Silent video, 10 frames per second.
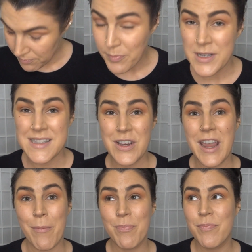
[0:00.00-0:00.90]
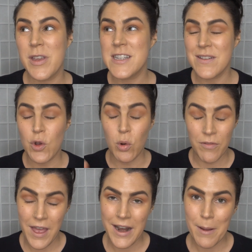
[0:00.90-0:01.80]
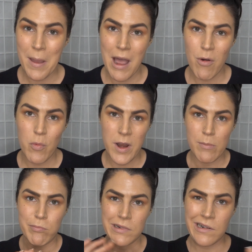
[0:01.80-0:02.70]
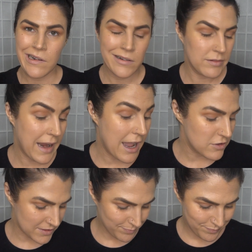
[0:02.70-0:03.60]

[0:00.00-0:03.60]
But so yeah, because of all of that, our power went out.